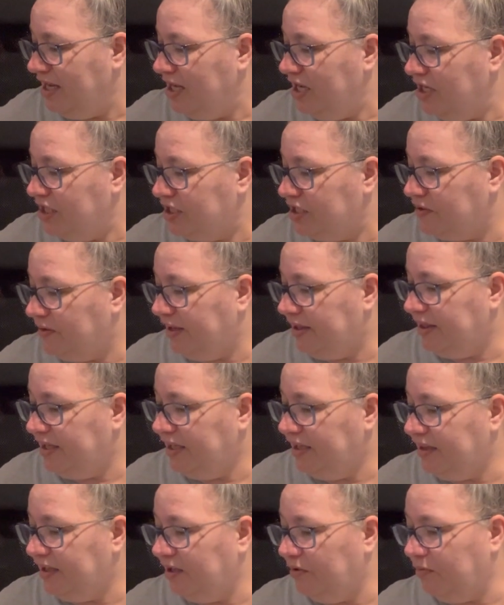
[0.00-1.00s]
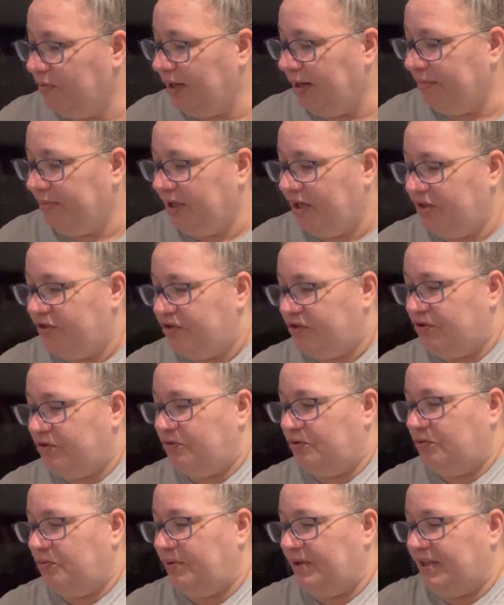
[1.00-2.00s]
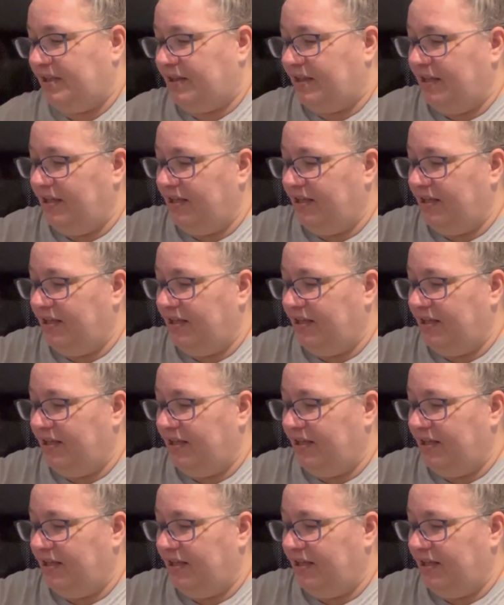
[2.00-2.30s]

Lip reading: So I think that what I'm going to do with